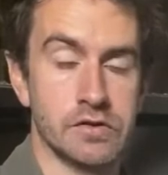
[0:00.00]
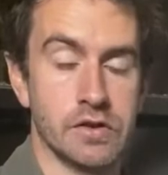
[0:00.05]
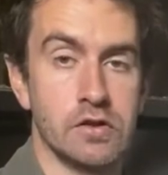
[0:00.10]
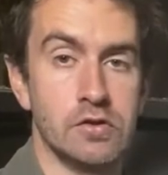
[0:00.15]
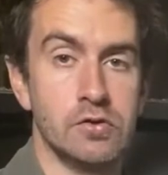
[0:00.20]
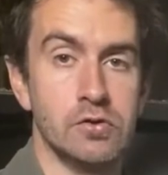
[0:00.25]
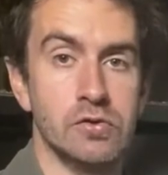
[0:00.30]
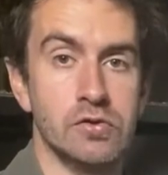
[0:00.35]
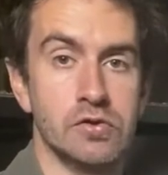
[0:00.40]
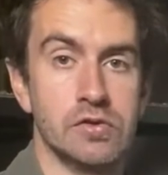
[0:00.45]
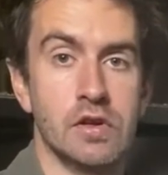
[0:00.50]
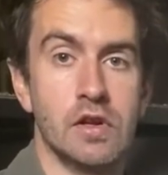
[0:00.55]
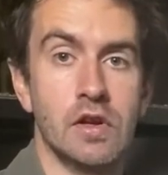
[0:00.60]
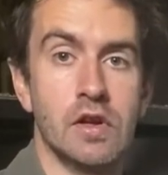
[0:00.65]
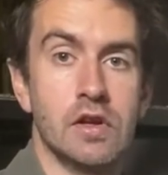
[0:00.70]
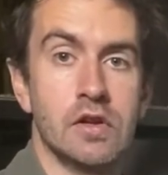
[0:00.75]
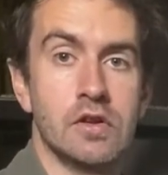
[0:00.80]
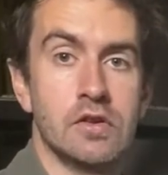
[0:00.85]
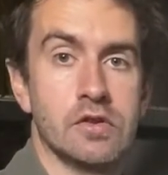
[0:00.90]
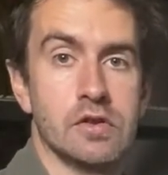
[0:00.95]
I use
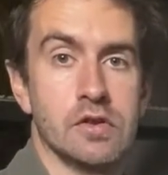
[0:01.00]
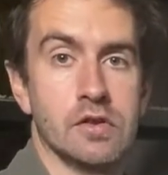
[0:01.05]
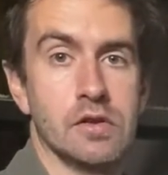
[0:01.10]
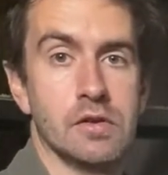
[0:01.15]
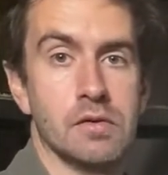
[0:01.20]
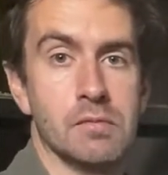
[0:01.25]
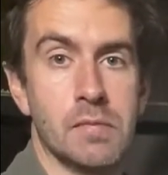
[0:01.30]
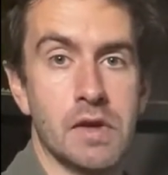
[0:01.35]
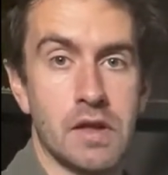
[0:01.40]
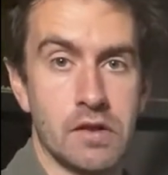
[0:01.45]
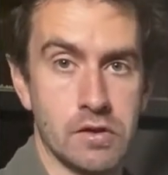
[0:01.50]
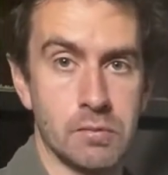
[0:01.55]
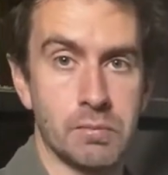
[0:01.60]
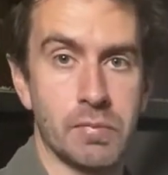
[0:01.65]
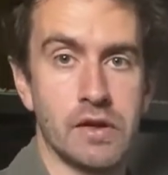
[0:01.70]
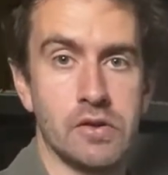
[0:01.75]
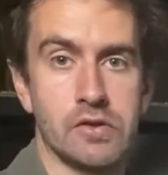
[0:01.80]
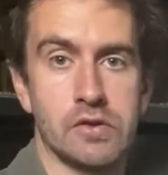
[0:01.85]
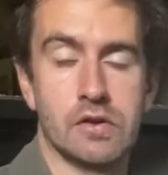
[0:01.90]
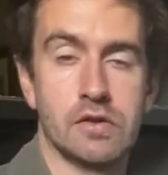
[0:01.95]
to make the
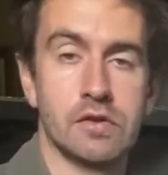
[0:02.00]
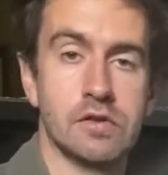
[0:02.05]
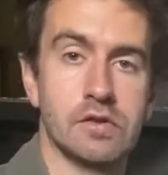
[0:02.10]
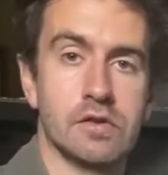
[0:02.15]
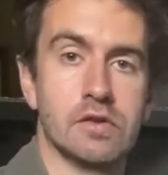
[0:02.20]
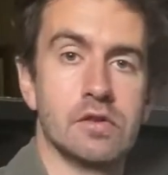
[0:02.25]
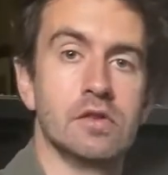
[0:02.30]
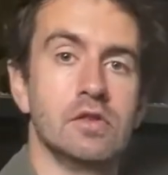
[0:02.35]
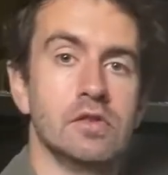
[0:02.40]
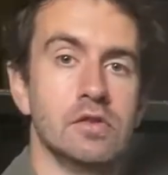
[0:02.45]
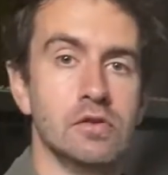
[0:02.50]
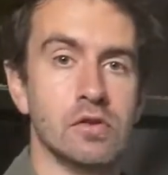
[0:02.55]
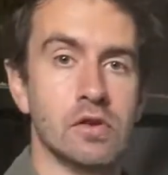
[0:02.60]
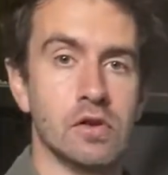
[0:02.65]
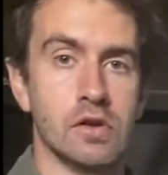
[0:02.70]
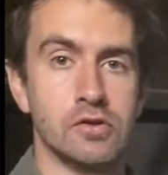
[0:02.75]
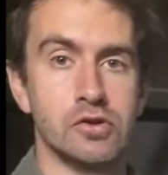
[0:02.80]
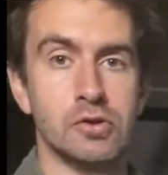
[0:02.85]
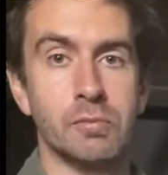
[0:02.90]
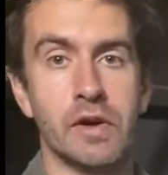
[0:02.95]
paintings that
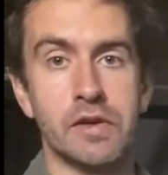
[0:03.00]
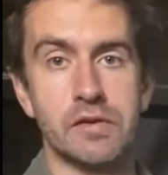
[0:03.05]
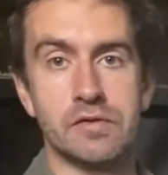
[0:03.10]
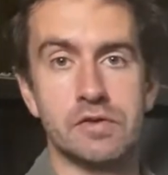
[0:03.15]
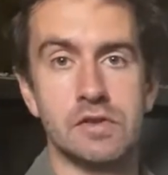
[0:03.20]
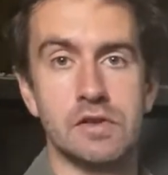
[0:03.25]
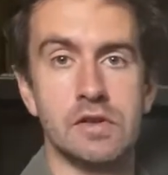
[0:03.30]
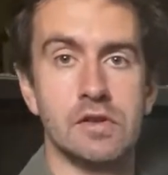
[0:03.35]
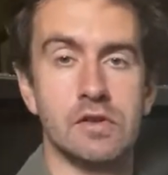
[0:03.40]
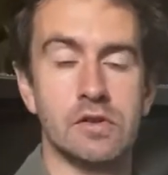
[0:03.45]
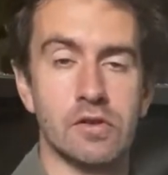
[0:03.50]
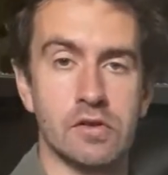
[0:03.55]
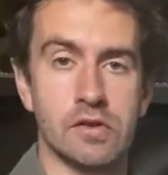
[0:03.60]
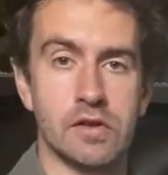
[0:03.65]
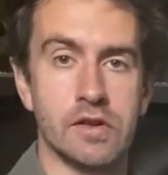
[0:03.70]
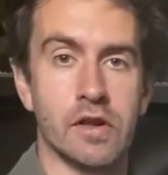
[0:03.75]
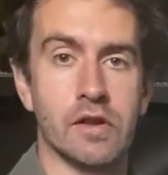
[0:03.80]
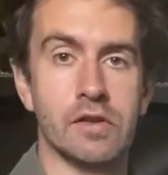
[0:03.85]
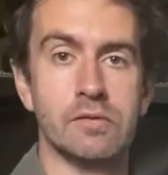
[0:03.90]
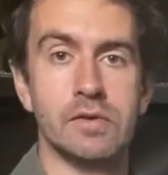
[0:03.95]
you might have seen in
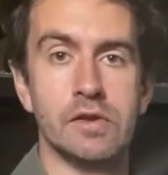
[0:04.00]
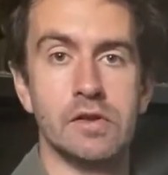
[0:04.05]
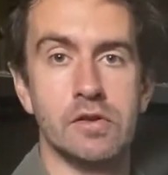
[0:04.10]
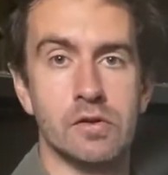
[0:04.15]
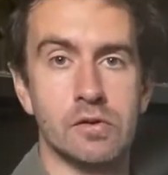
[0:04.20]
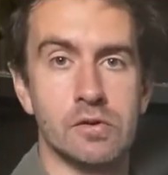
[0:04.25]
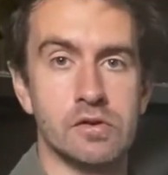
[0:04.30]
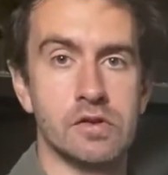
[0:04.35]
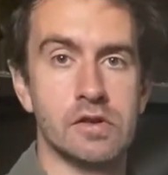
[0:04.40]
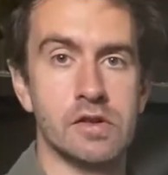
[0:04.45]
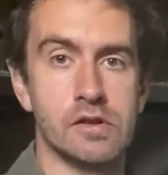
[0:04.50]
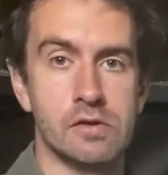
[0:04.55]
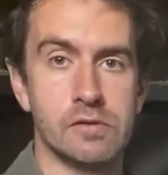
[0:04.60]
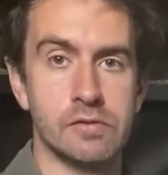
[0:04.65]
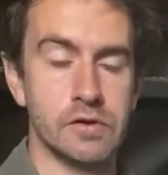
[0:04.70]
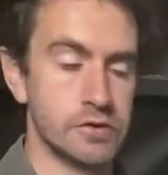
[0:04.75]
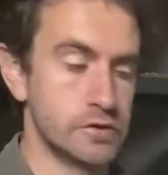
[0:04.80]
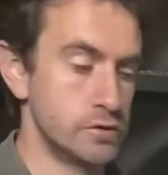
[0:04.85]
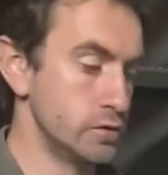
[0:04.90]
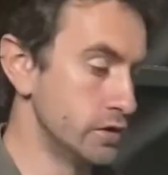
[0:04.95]
the other videos here of
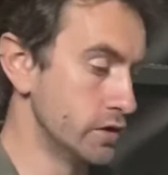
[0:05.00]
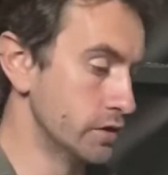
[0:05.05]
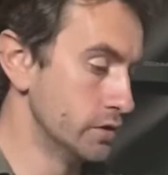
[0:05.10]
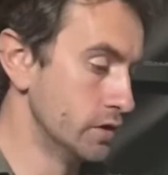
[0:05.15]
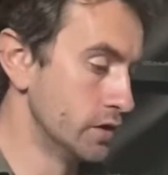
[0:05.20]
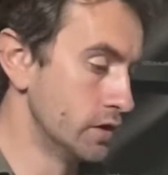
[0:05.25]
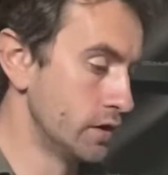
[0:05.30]
the studio.